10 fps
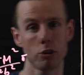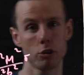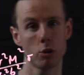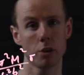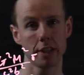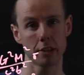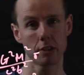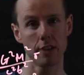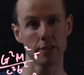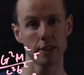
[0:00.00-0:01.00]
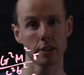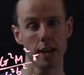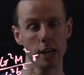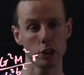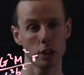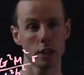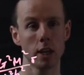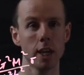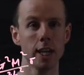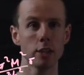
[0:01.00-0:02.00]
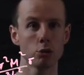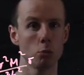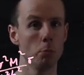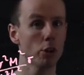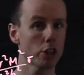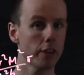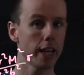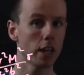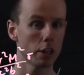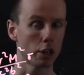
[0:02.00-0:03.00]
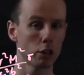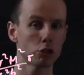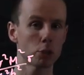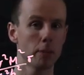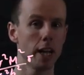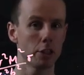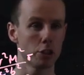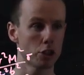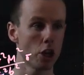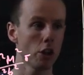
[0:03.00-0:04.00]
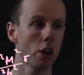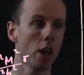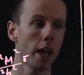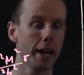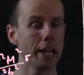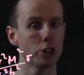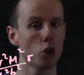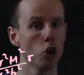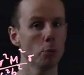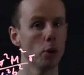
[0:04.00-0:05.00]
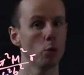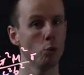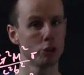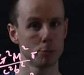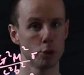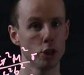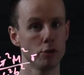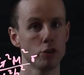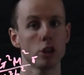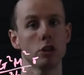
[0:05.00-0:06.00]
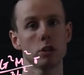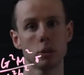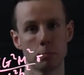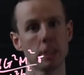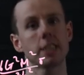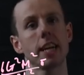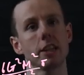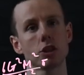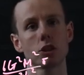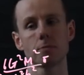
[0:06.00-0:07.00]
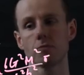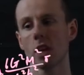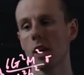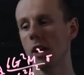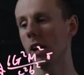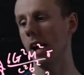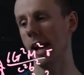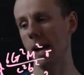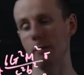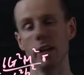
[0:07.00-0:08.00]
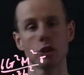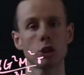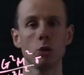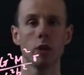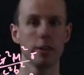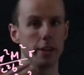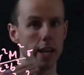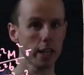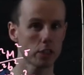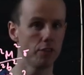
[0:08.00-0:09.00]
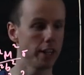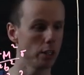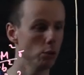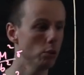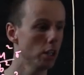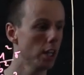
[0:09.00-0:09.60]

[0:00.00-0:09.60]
Newtonian gravity, actually. So Mercury, the closest planet to the Sun, its orbit was observed to precess. And so in the next video,